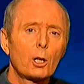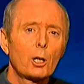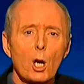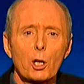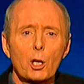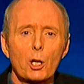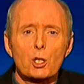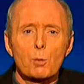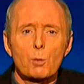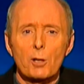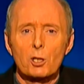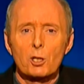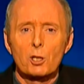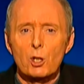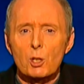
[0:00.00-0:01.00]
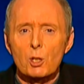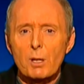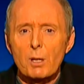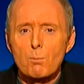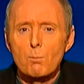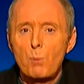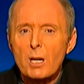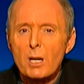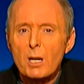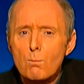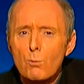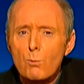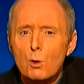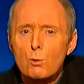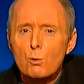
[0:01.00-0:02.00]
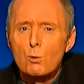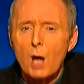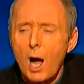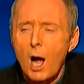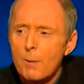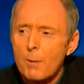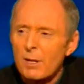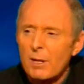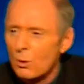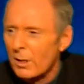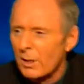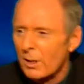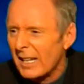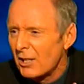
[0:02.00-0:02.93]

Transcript: Kirk and Spock had just been beamed through time into an